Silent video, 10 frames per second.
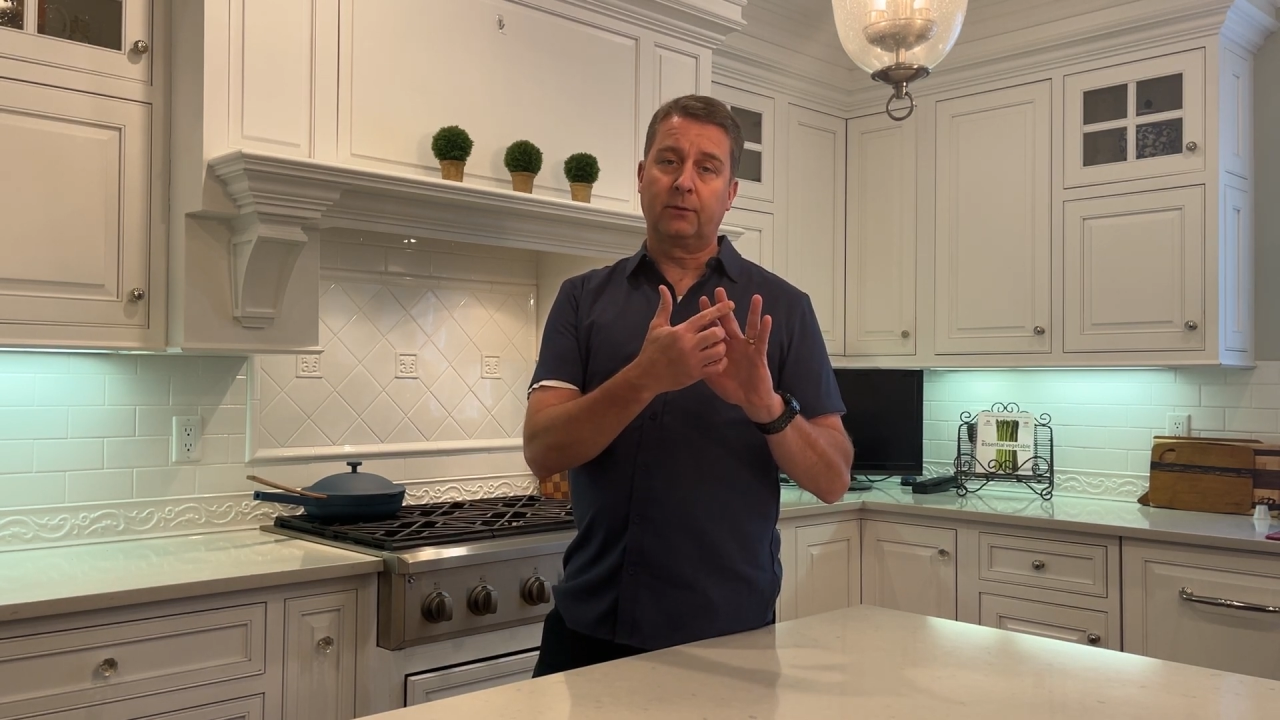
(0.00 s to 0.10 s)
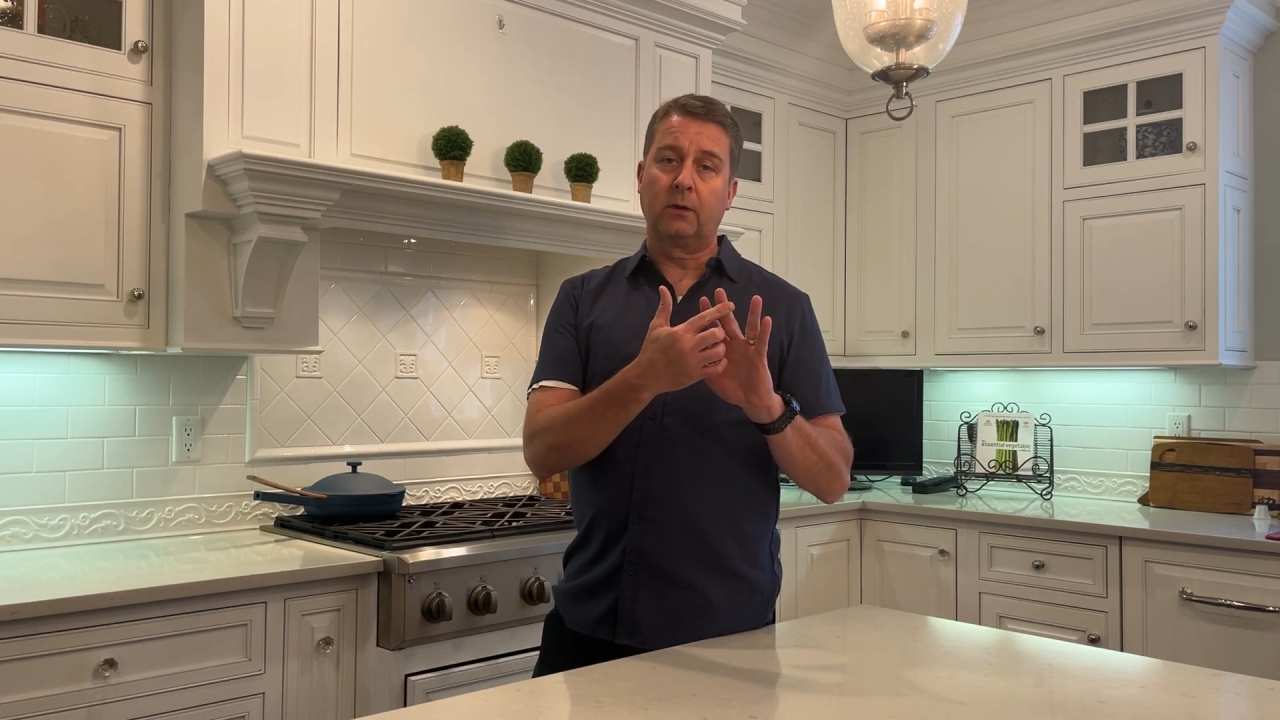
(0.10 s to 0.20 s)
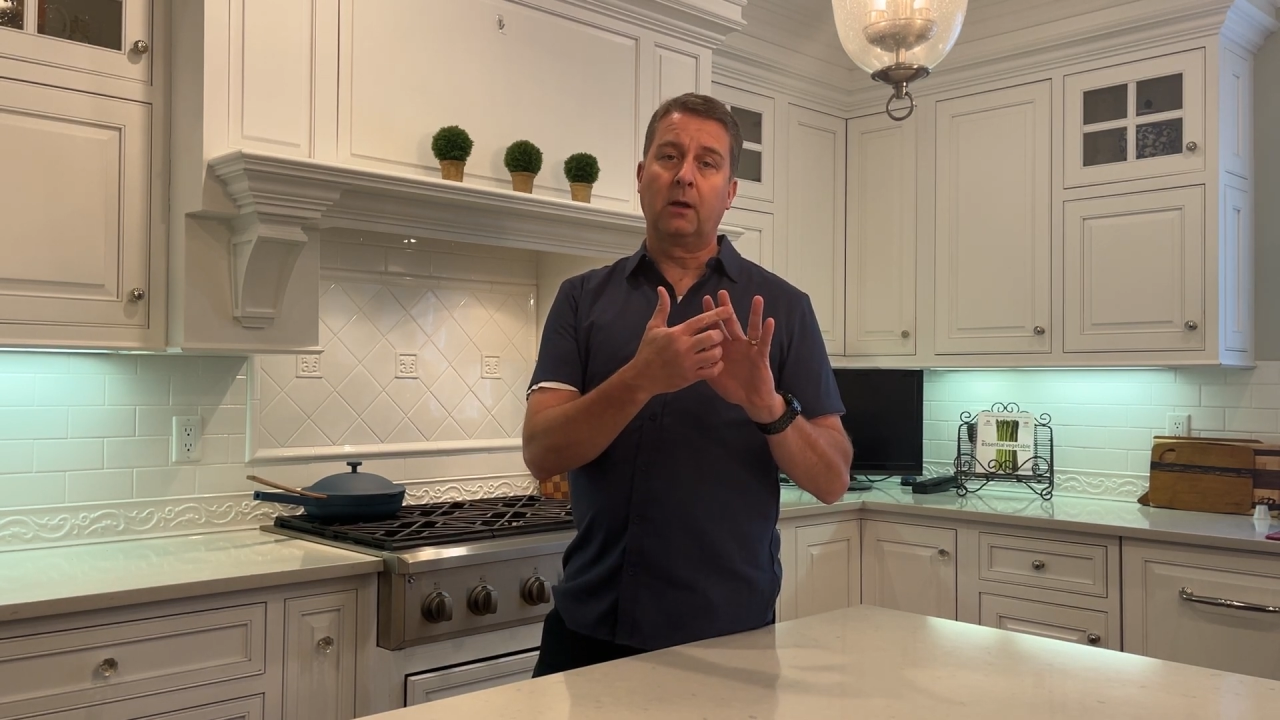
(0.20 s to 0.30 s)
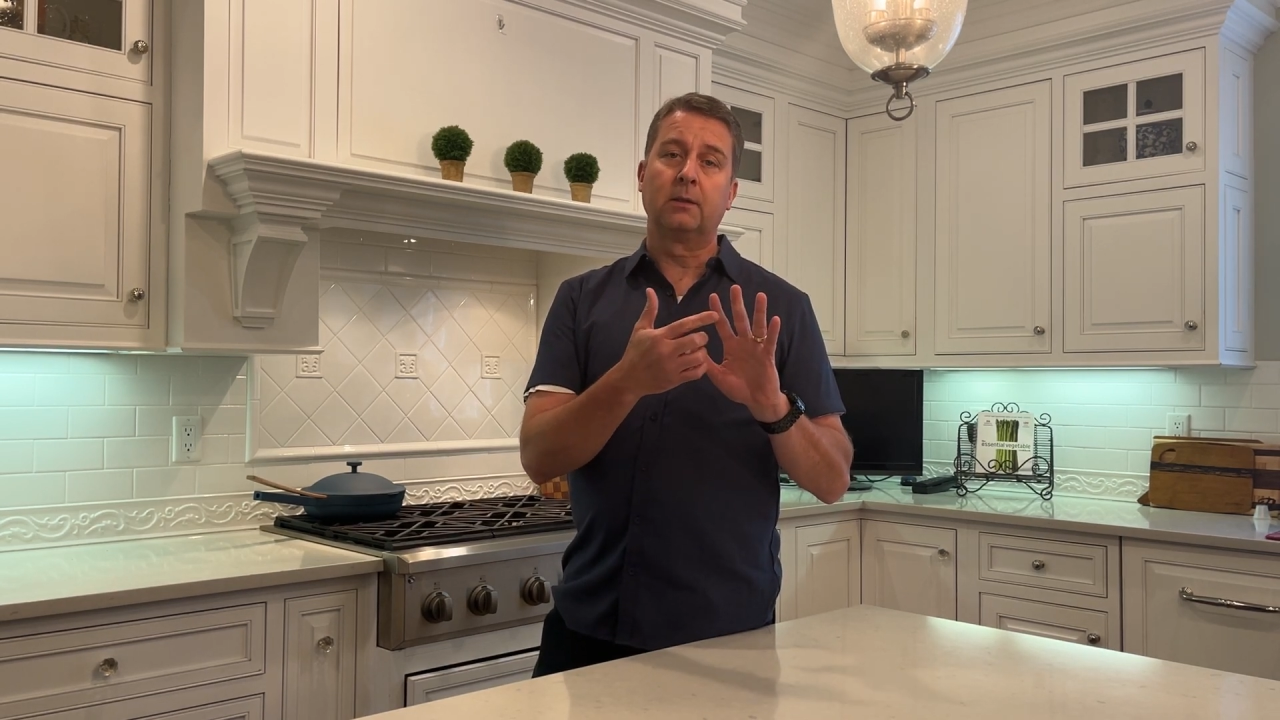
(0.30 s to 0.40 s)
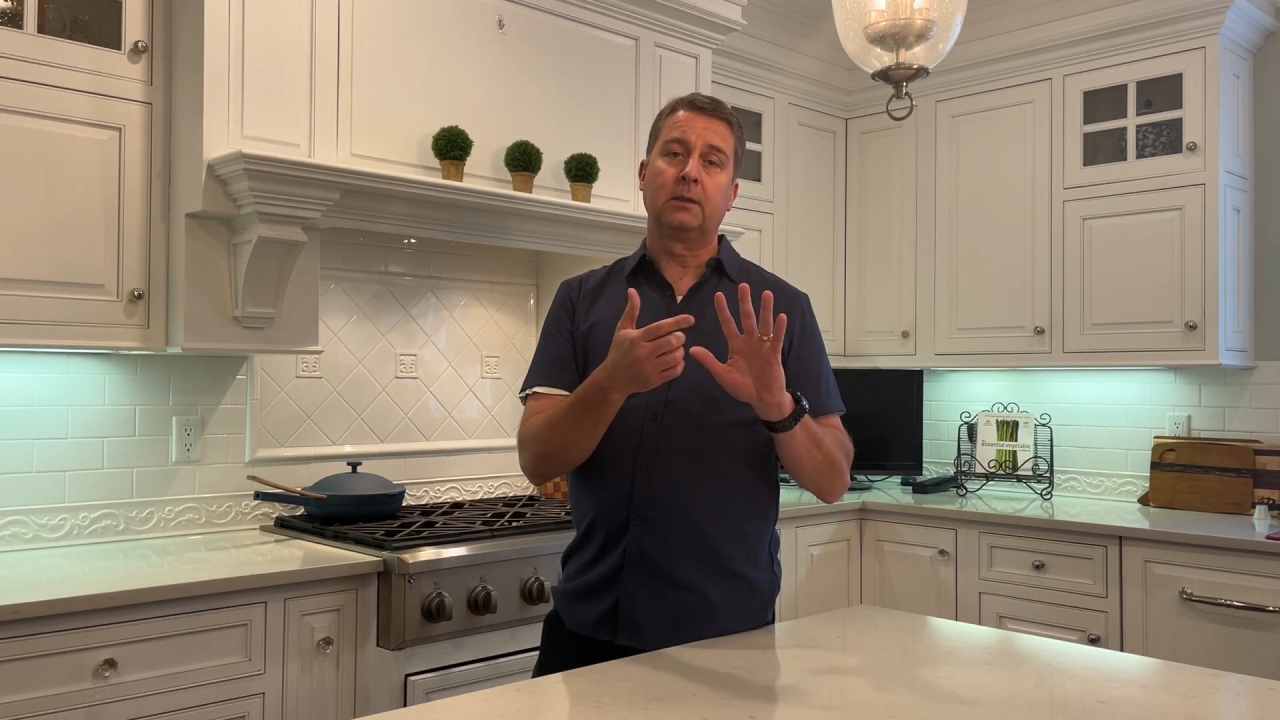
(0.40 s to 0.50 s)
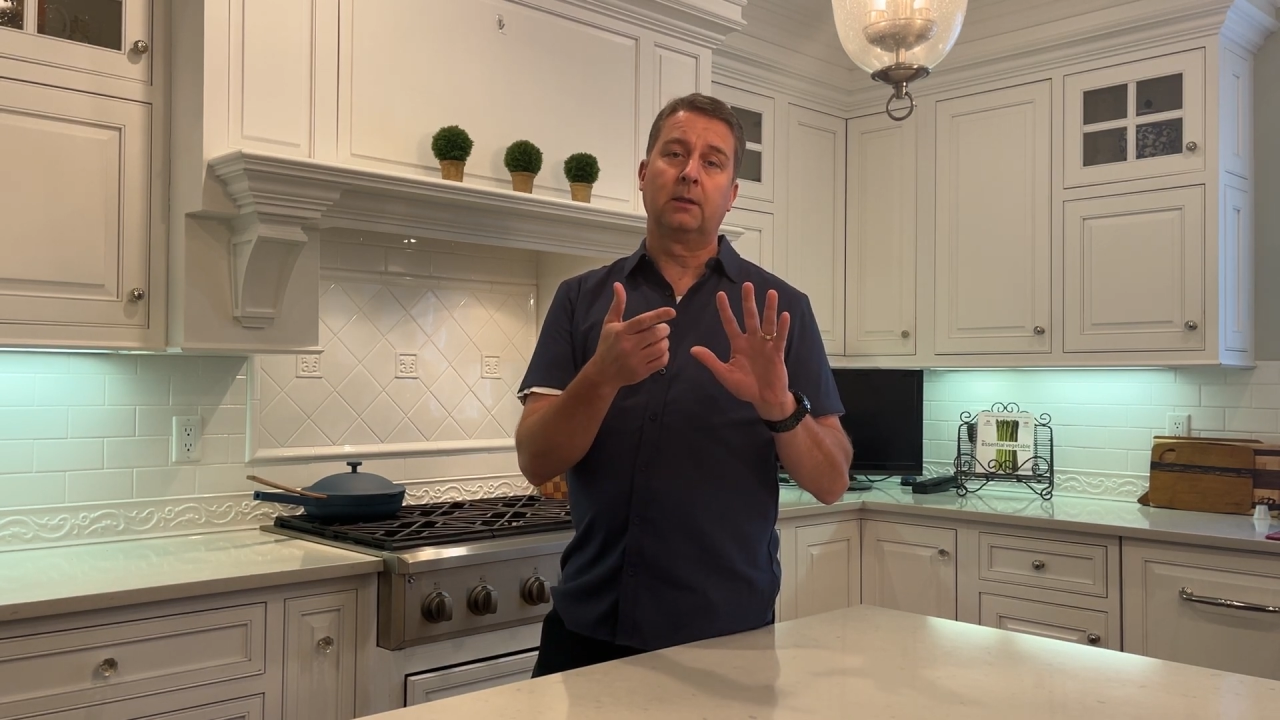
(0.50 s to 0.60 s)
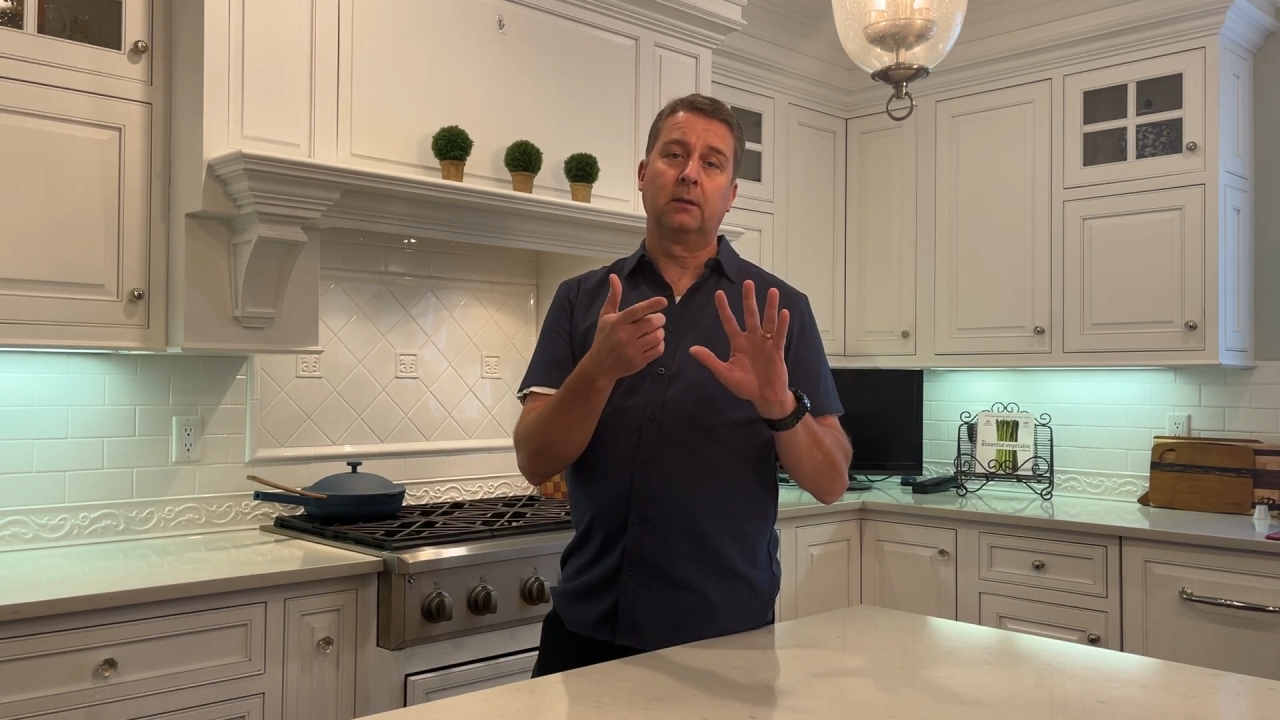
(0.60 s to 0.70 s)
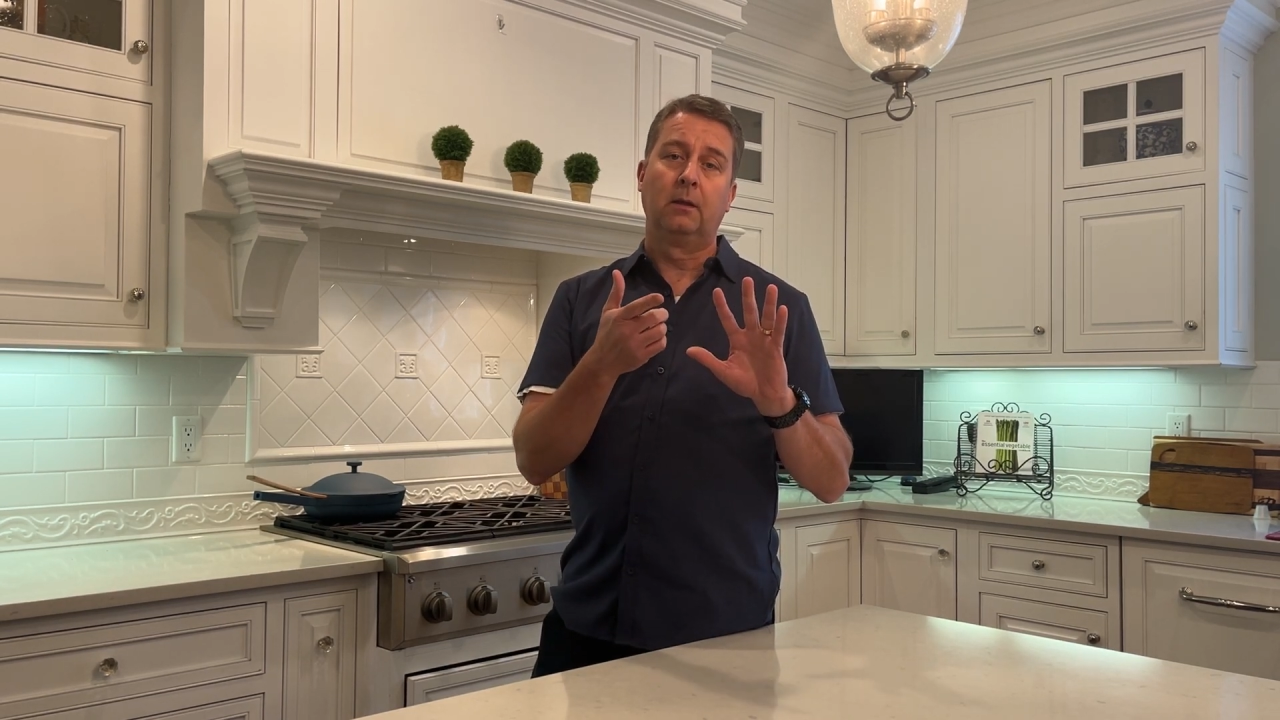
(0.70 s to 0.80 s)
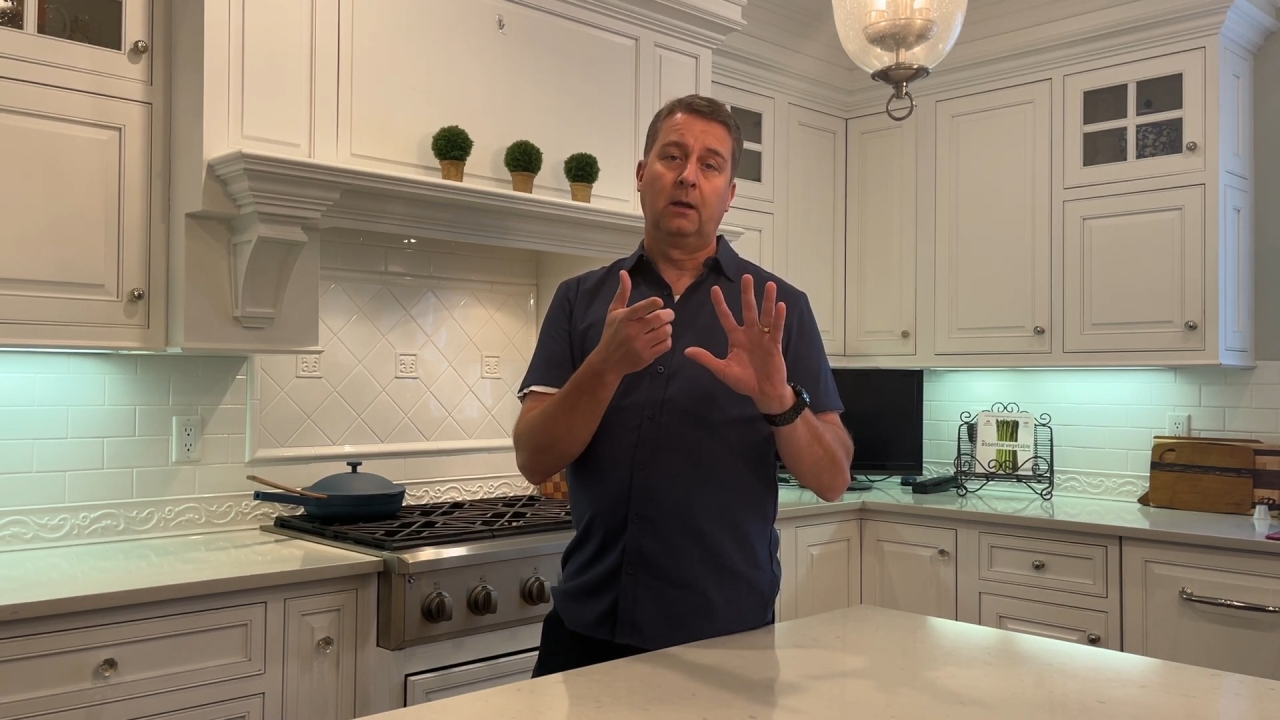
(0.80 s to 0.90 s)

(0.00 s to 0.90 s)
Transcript: for nausea,